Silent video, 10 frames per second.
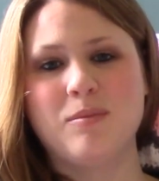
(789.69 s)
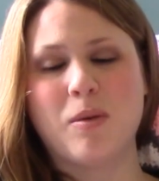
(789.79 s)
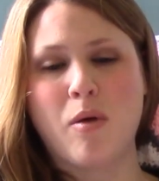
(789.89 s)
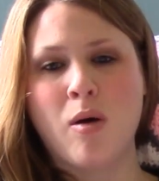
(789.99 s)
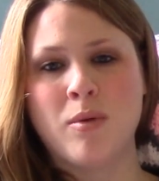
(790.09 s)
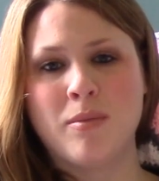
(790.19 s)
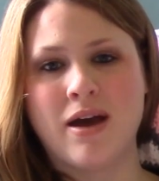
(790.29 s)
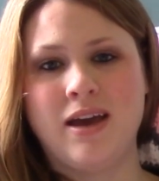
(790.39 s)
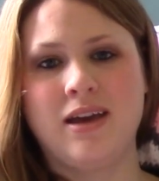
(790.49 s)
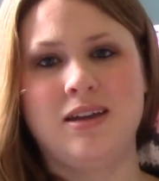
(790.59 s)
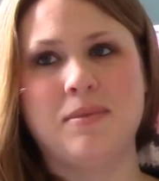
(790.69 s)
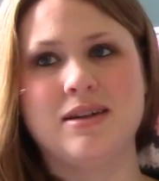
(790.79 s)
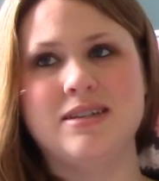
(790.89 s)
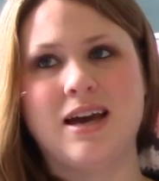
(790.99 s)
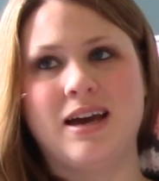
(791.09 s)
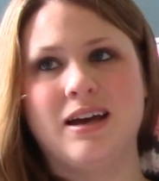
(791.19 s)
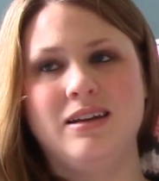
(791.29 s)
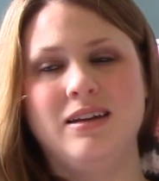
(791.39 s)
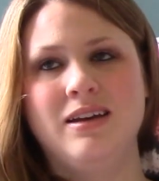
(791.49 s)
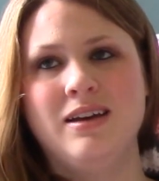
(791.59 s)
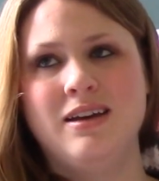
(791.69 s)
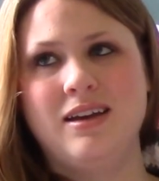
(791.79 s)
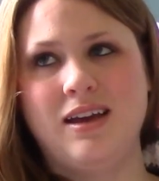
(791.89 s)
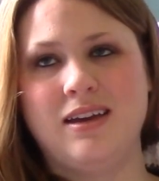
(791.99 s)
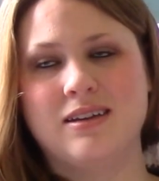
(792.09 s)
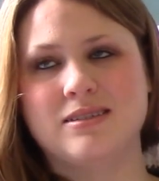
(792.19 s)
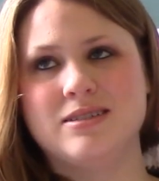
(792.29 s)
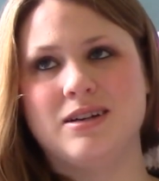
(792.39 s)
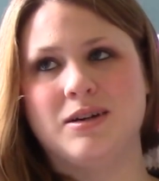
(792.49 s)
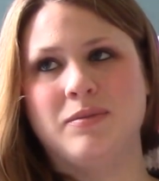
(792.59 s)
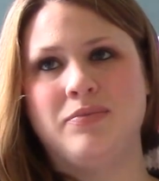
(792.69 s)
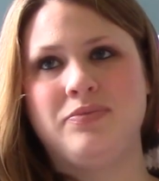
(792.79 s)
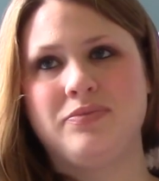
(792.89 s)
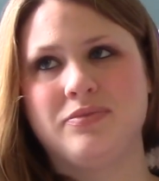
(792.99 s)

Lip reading: my mom and my aunt and my dad, and